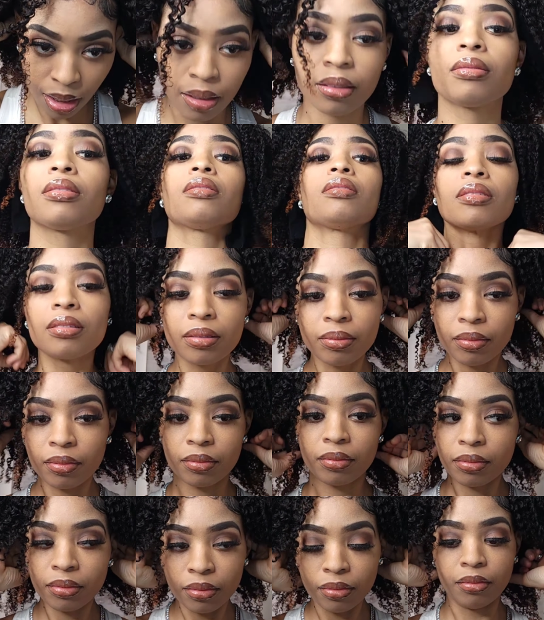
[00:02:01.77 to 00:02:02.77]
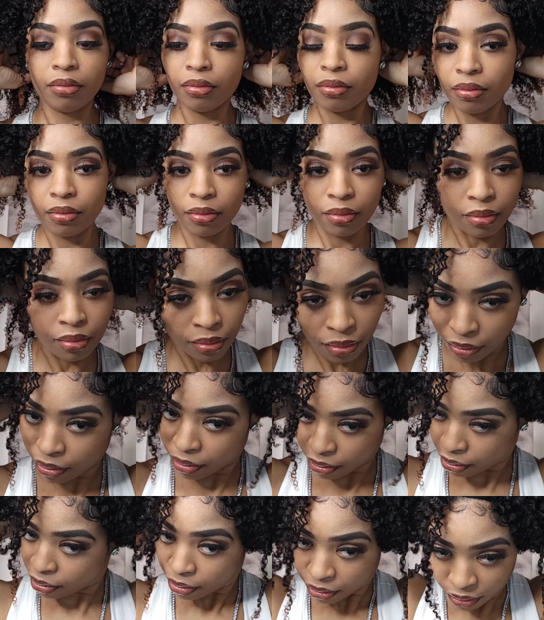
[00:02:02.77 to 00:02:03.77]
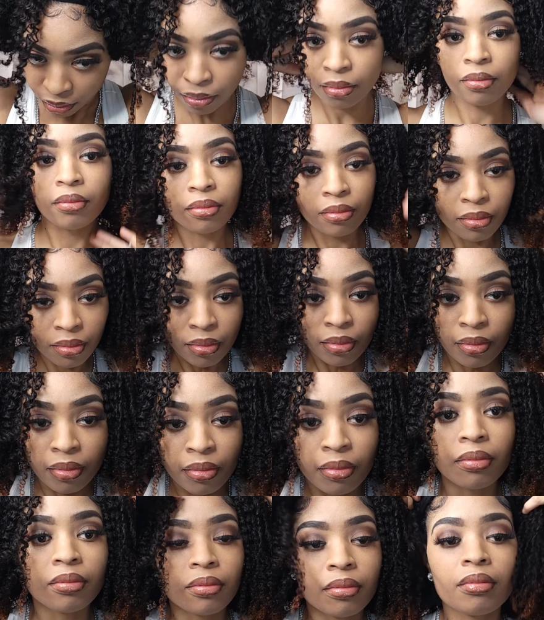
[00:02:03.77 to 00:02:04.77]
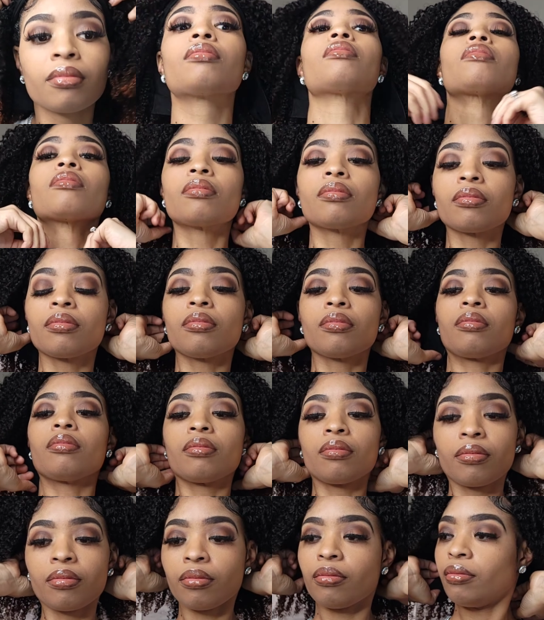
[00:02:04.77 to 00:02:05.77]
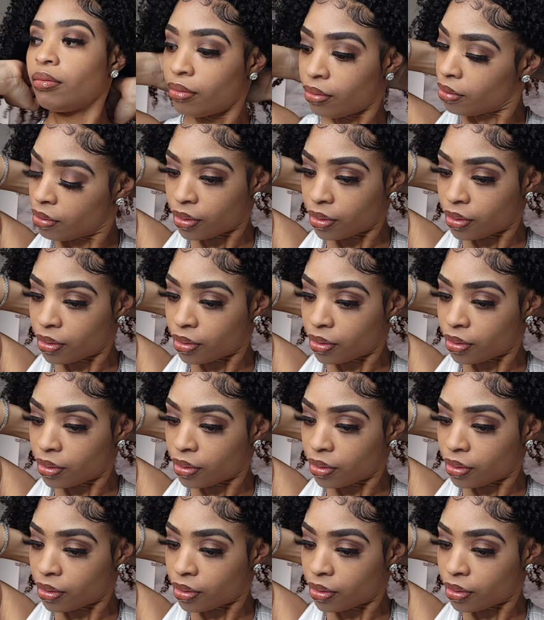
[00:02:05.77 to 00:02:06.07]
already done. So what I'm doing right here is I'm just